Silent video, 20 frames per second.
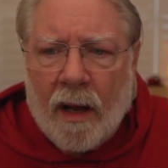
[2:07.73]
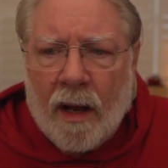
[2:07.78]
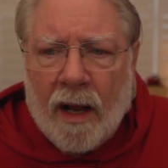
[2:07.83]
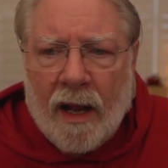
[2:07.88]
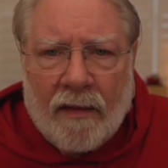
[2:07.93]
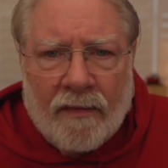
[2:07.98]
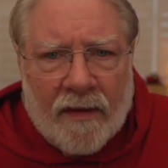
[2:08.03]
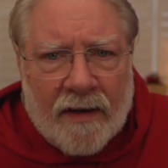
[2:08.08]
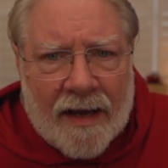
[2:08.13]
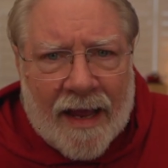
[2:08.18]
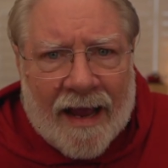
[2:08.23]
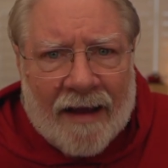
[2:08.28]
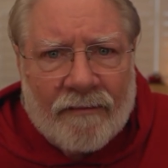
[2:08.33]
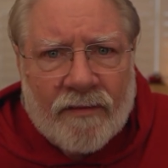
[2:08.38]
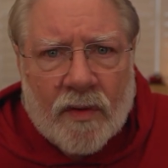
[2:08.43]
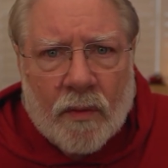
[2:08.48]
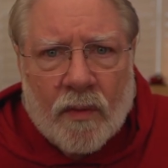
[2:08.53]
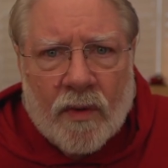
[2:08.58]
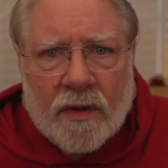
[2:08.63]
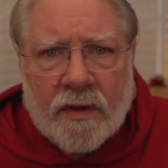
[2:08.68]
And then
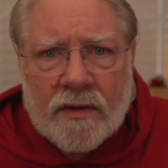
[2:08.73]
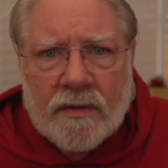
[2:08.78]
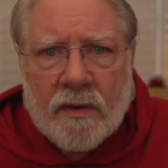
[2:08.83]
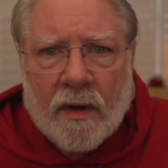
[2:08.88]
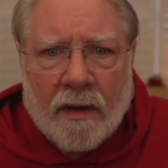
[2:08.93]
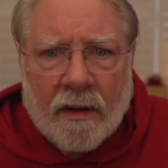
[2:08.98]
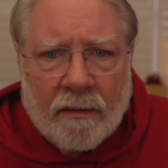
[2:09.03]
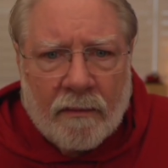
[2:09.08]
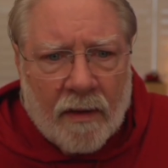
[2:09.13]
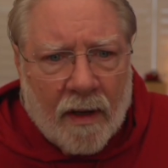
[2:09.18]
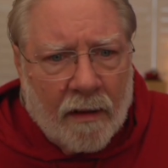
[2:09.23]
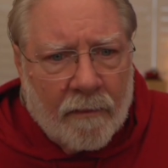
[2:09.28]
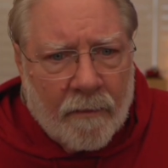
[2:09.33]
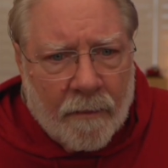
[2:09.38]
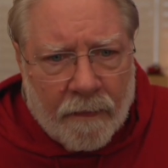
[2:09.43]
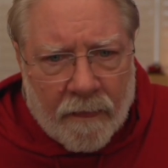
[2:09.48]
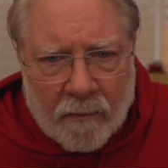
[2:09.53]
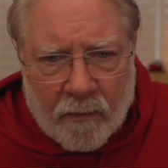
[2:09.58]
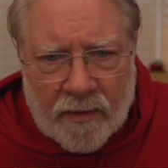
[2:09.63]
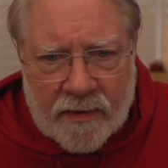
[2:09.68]
afterwards,
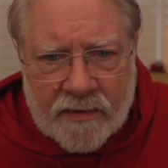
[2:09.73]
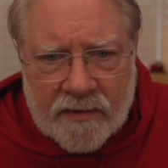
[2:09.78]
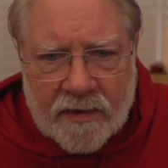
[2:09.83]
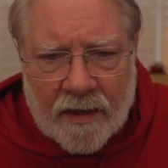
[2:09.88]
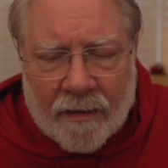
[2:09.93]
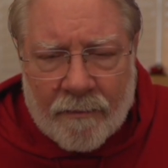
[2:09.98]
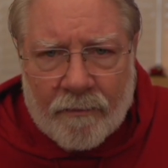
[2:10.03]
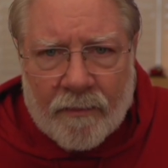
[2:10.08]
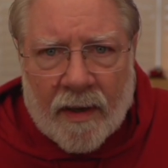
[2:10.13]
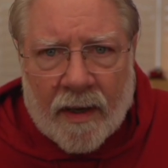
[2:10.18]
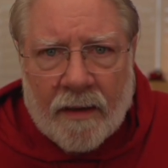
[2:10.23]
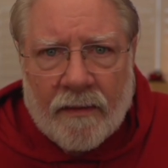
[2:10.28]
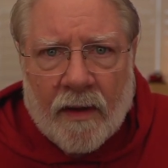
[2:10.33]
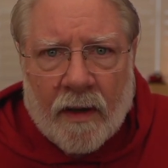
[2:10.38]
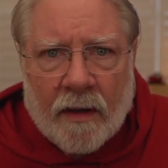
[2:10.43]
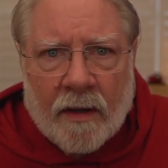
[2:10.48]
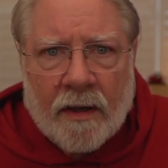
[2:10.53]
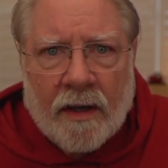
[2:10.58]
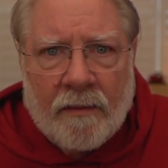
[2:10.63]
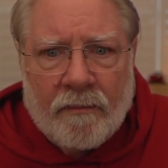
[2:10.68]
we stop by the
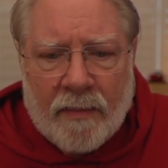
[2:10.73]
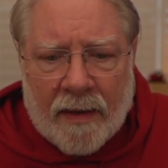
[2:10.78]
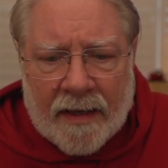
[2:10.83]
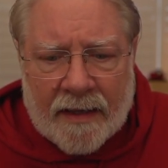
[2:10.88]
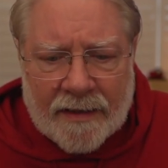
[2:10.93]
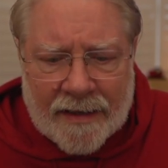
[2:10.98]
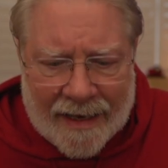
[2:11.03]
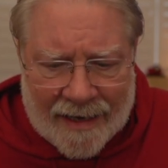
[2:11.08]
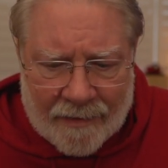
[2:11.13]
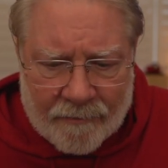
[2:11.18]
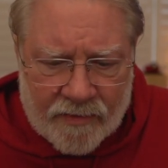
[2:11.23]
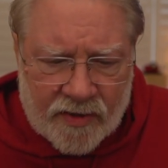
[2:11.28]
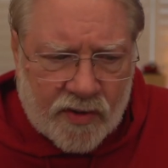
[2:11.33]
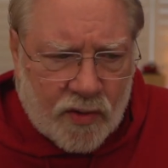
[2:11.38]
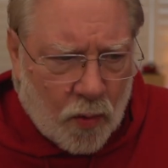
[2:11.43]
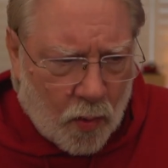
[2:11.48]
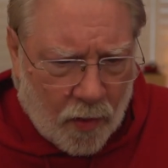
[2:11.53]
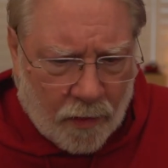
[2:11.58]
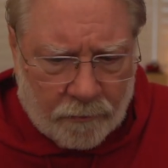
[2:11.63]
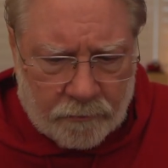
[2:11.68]
Honey Baked Ham
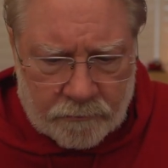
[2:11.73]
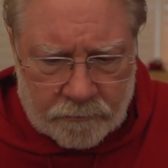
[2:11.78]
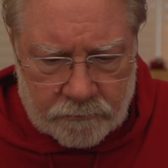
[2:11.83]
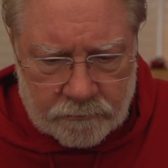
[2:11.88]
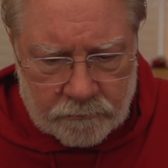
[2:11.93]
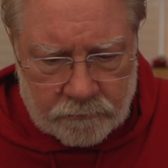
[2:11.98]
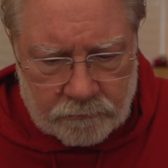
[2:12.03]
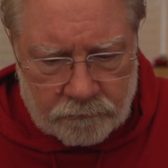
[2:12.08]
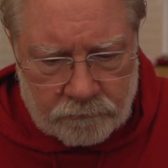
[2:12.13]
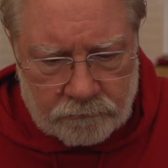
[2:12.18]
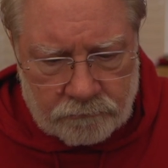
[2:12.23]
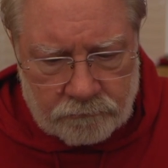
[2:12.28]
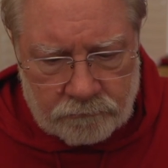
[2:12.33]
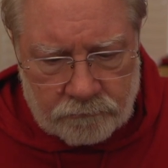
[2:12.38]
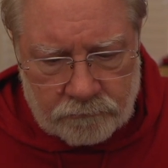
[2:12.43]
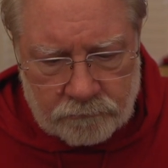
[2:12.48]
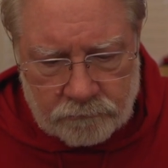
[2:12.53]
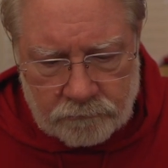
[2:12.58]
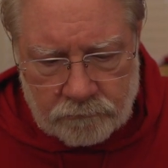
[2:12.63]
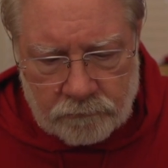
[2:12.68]
store.
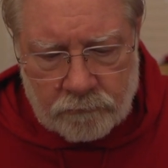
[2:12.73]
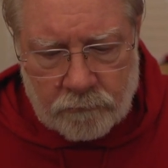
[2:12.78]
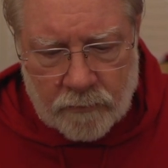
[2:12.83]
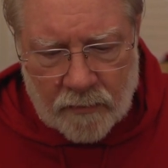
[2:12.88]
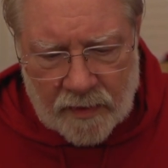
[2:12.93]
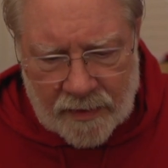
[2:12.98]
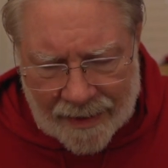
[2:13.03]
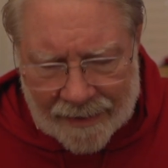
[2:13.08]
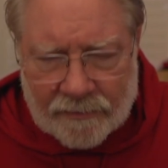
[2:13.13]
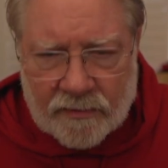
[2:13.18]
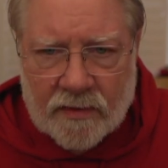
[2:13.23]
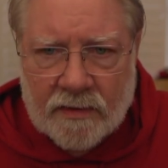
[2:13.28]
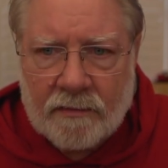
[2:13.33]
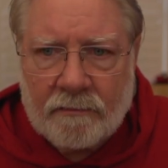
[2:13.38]
Yes.